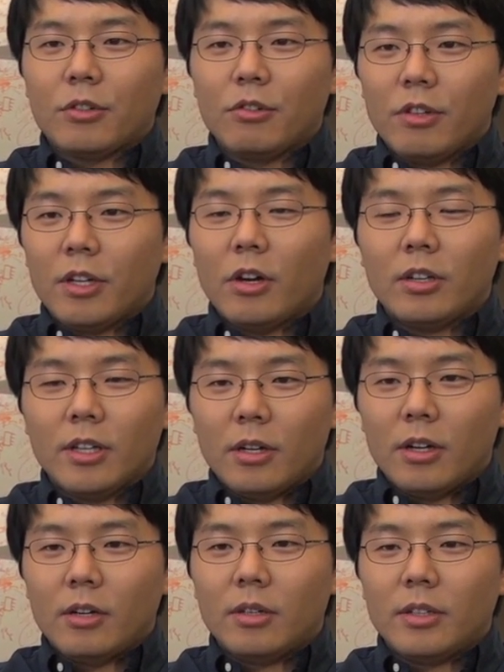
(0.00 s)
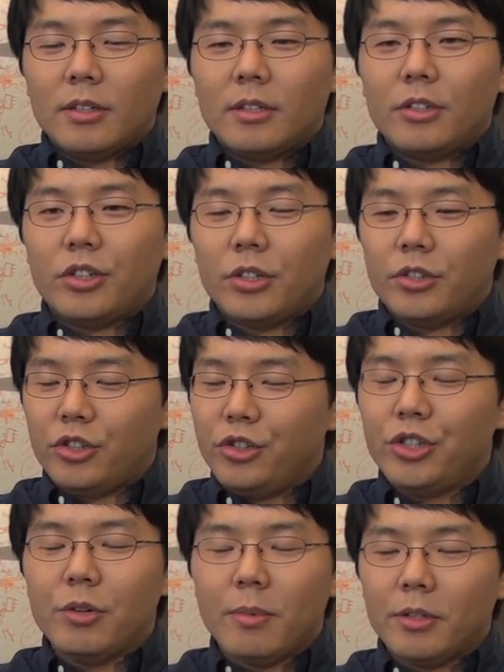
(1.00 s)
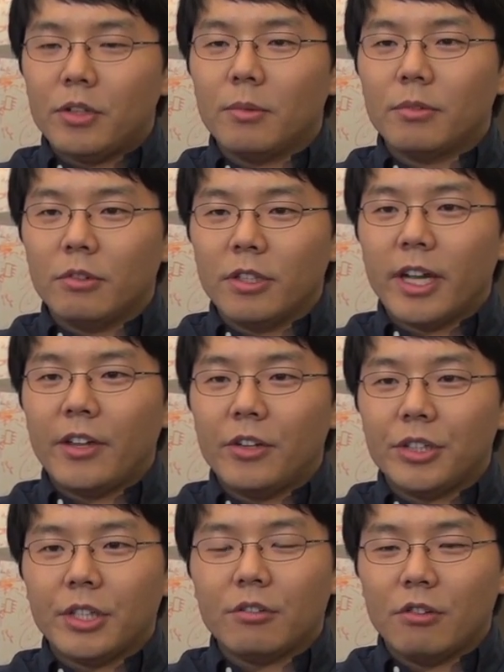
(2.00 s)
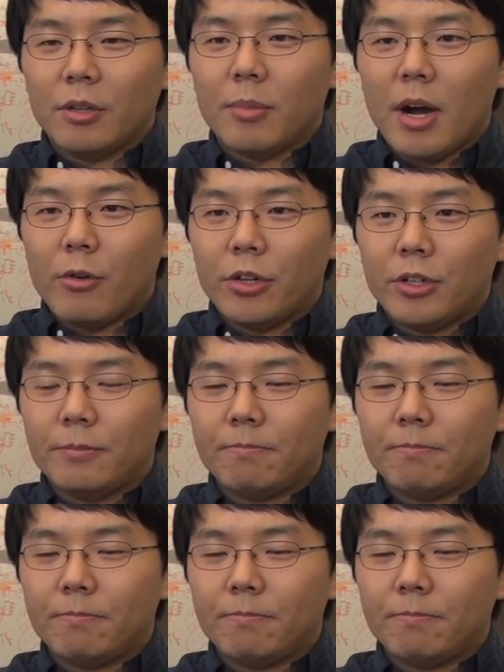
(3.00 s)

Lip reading: cooling, a huge amount of cooling energy and cooling power.